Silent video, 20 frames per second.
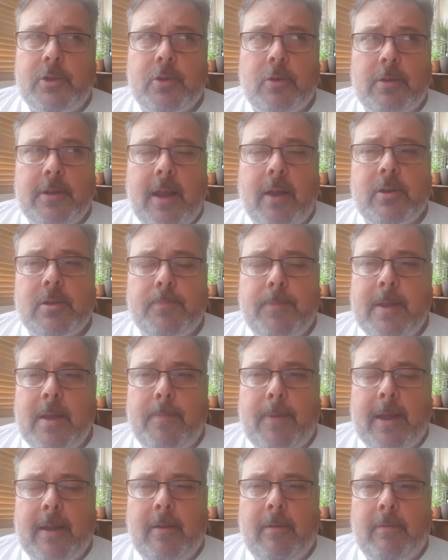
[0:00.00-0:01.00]
turned out to be
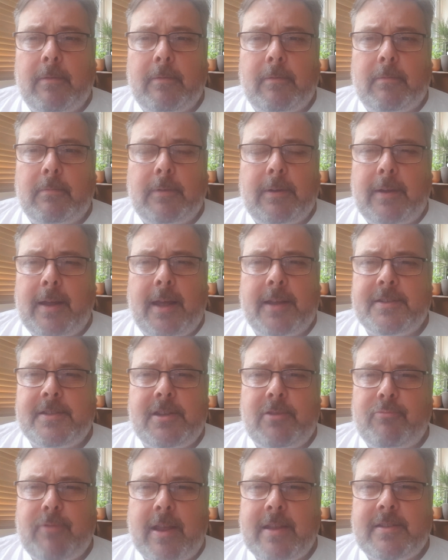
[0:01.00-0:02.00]
about
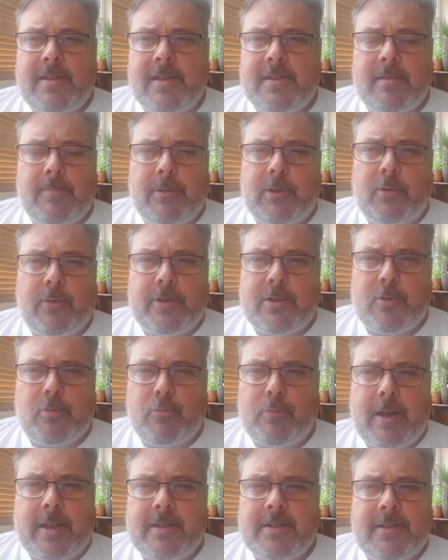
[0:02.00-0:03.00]
anti-racism and critical
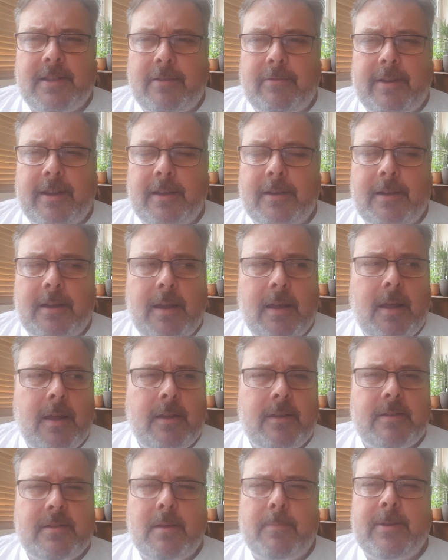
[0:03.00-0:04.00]
race theory, and
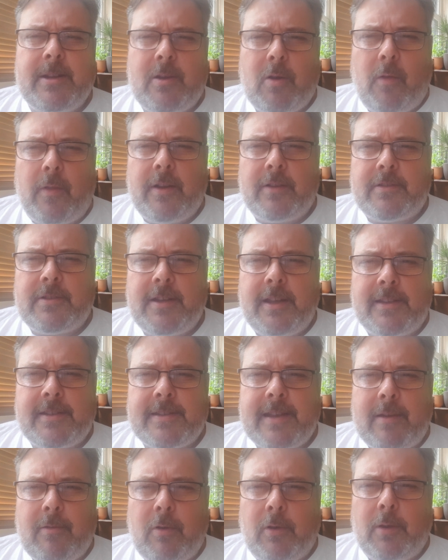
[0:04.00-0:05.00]
somebody got their
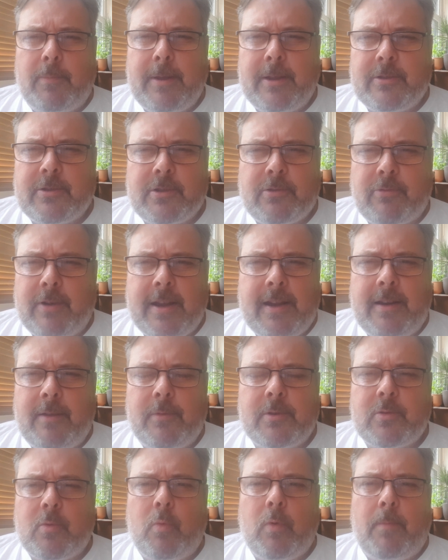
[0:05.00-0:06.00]
tits out on a big screen. It
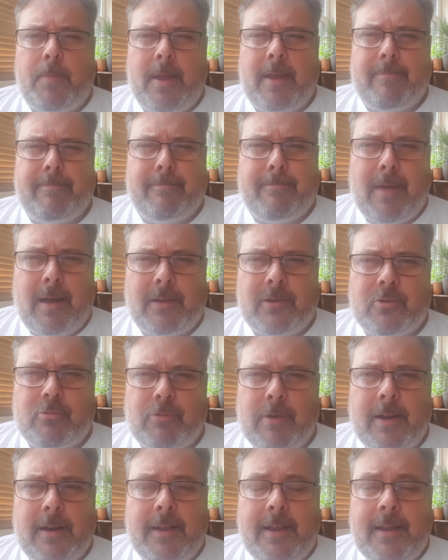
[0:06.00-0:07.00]
was all a bit much,
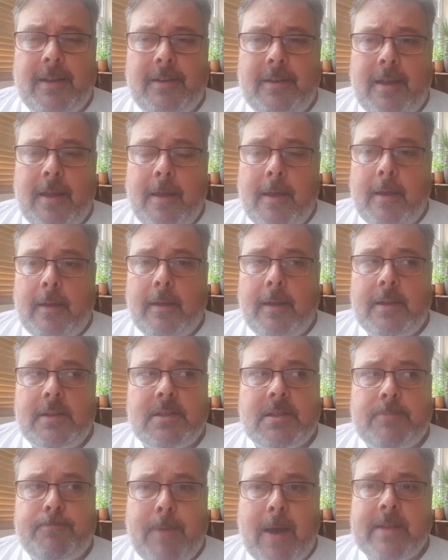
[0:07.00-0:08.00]
really, and it
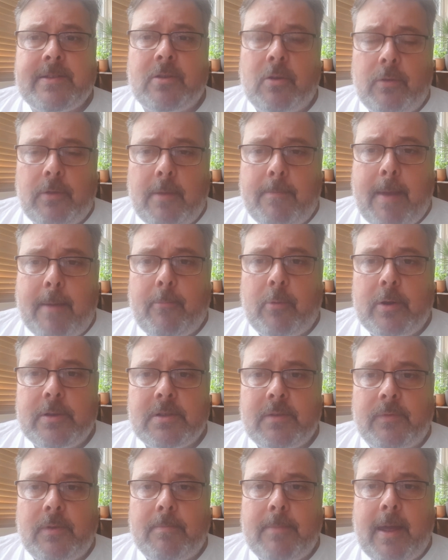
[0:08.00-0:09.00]
spat on the memories
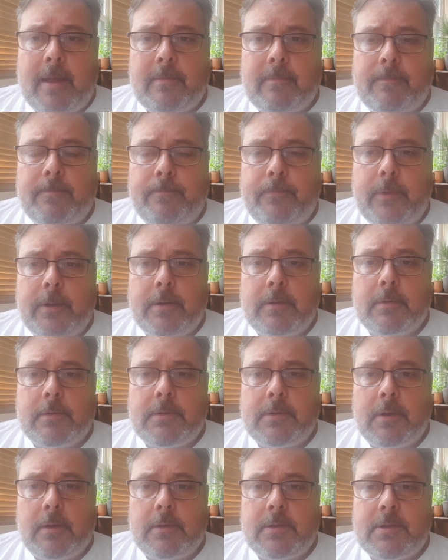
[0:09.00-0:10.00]
of the men
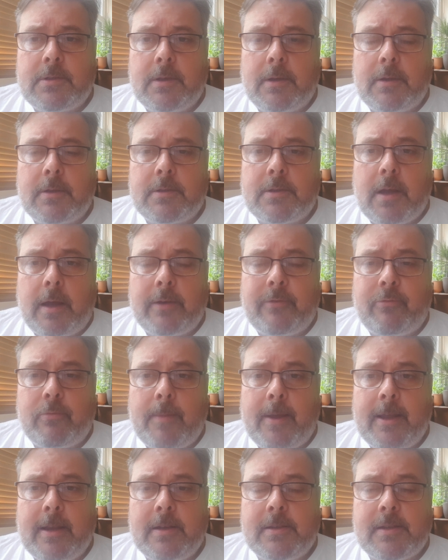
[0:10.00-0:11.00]
that died from
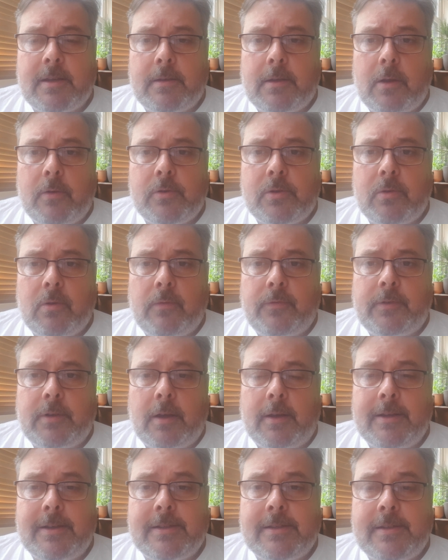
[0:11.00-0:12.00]
AIDS and those who have
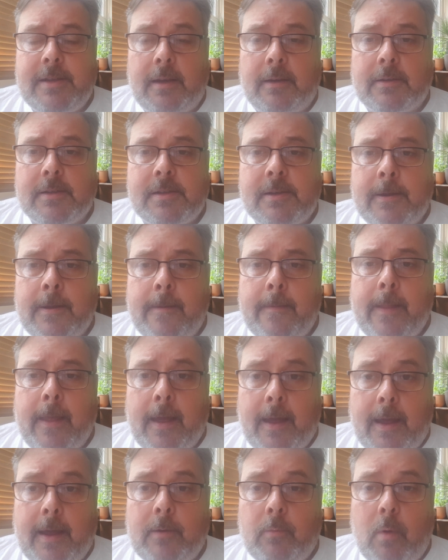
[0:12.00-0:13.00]
died since,
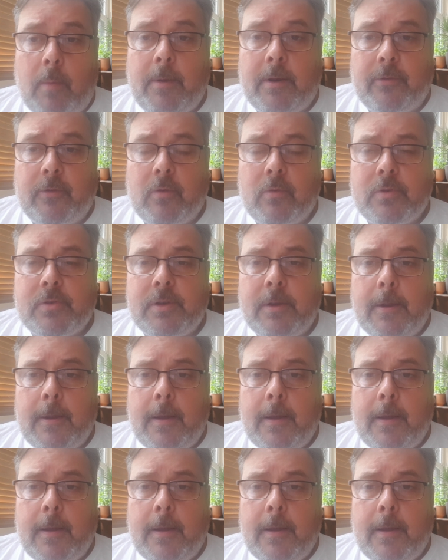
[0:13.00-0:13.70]
and women, of course.